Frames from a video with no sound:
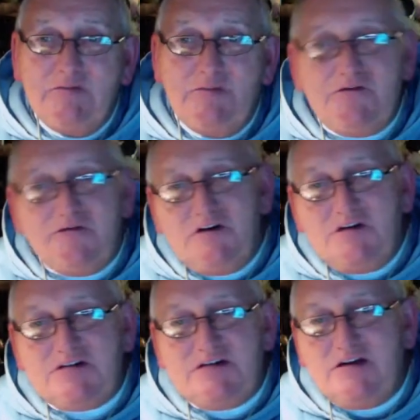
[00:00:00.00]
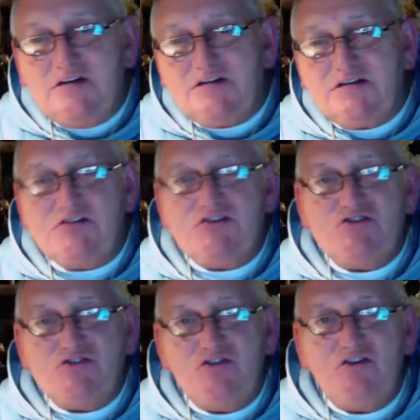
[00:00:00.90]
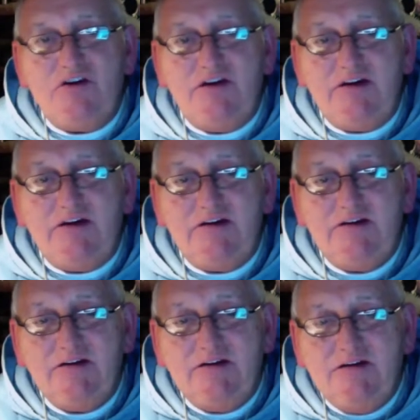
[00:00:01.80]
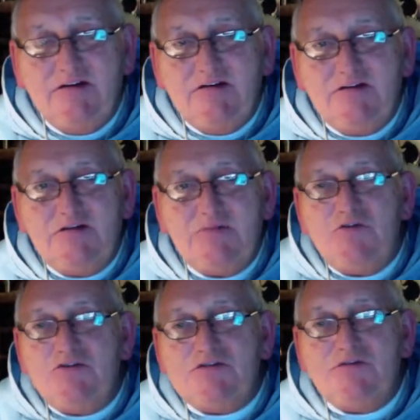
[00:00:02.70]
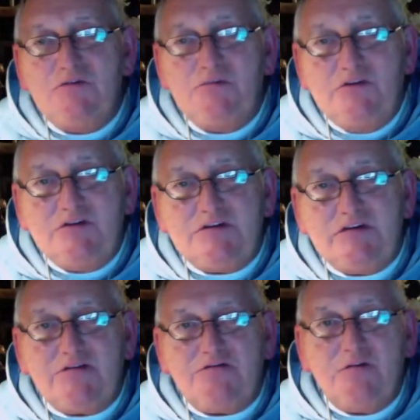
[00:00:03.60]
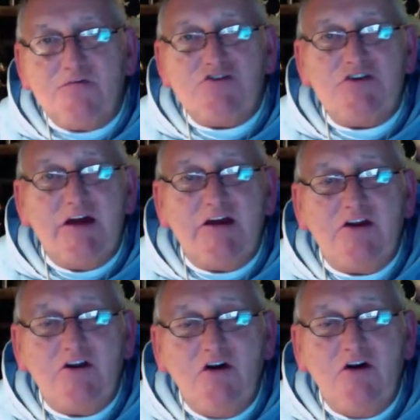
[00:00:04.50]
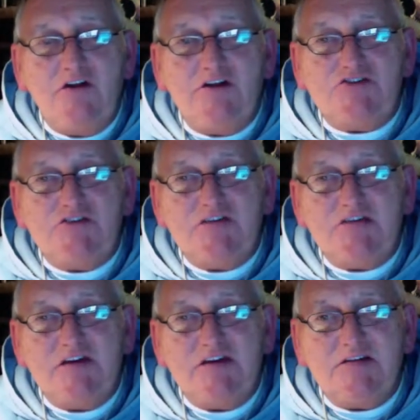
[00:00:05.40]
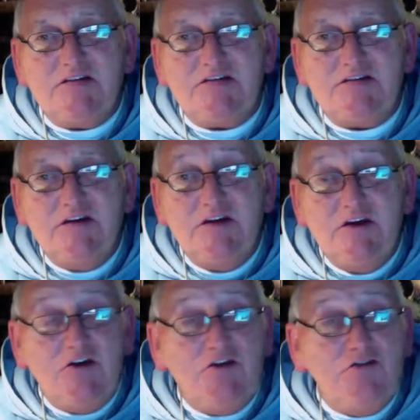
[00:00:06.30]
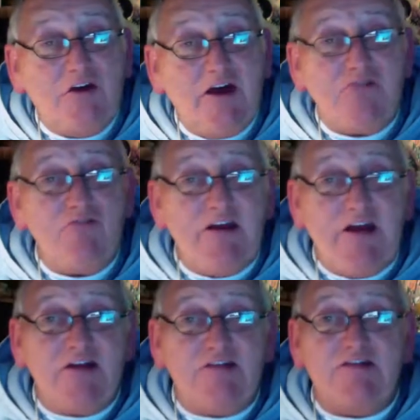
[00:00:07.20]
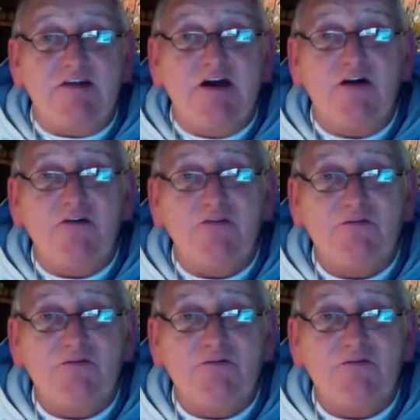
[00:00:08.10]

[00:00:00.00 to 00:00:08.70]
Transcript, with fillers: But first, let us enjoy the beautiful music from Shannon as she sings, You Can Relax Now.